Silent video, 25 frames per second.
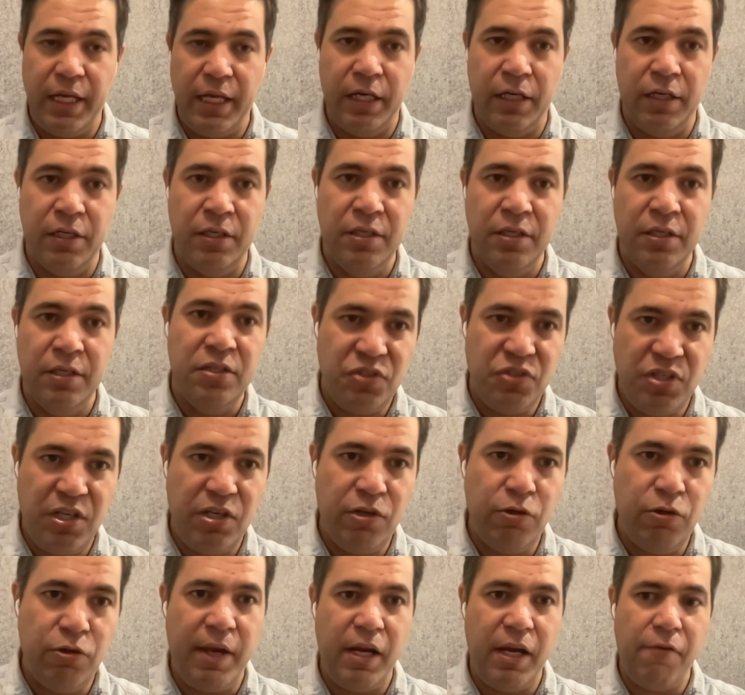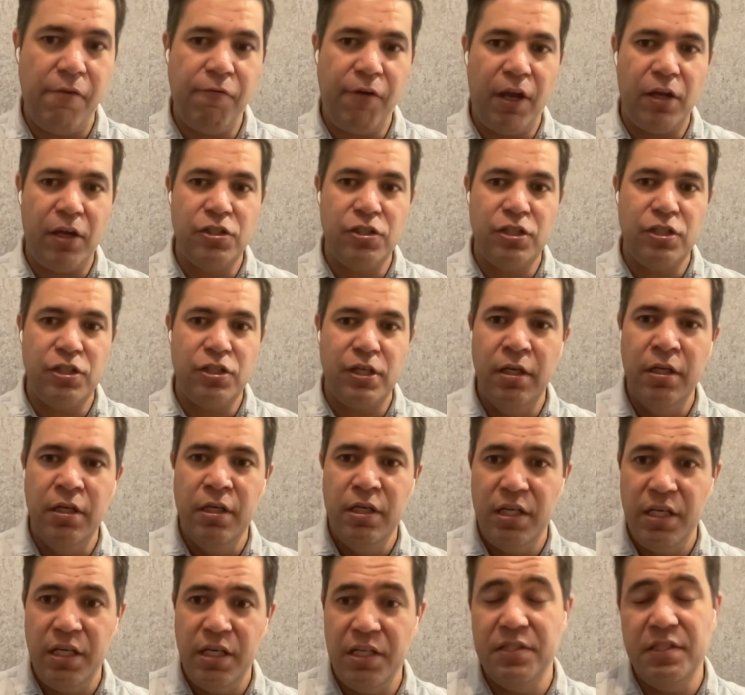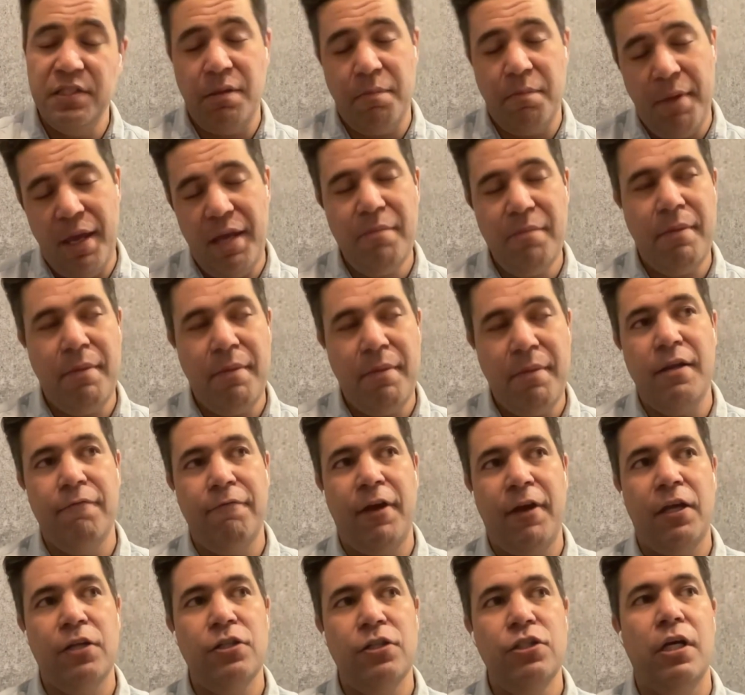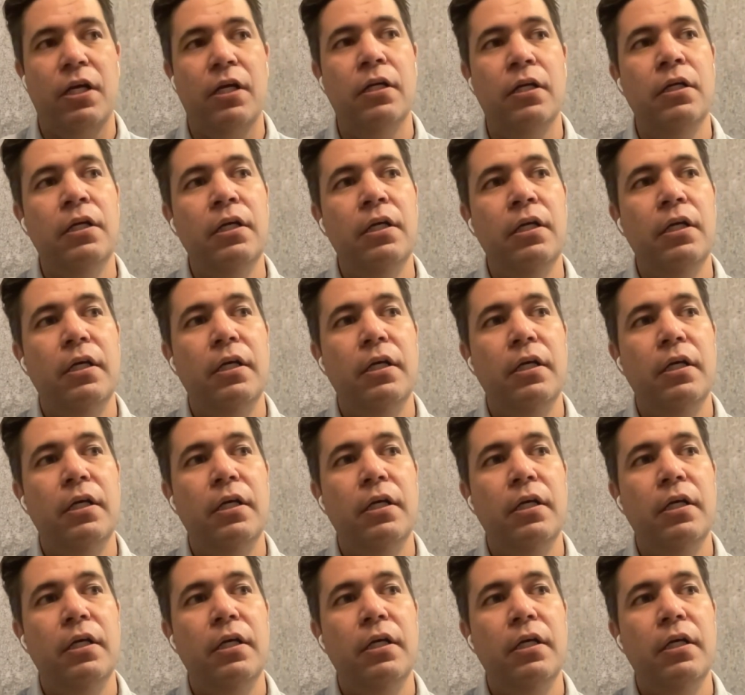in steel manufacture, in cement manufacture.